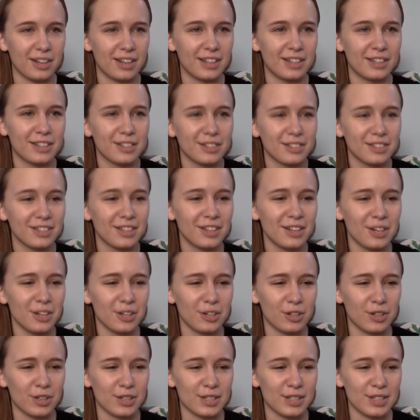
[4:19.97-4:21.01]
And
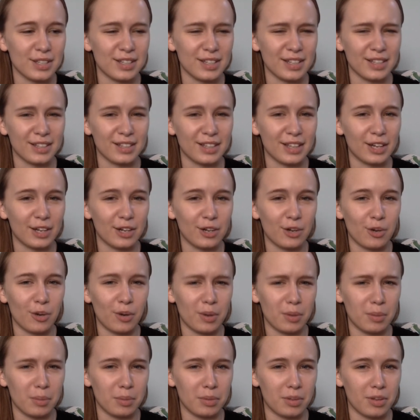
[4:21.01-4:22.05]
Grace is like, that
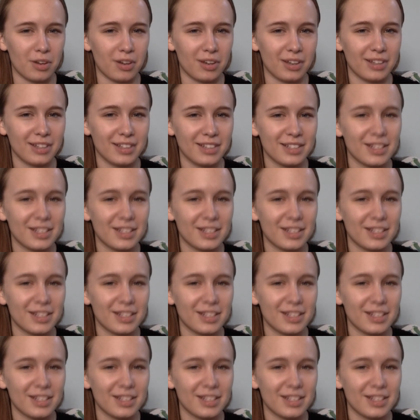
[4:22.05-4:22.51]
annoying blonde.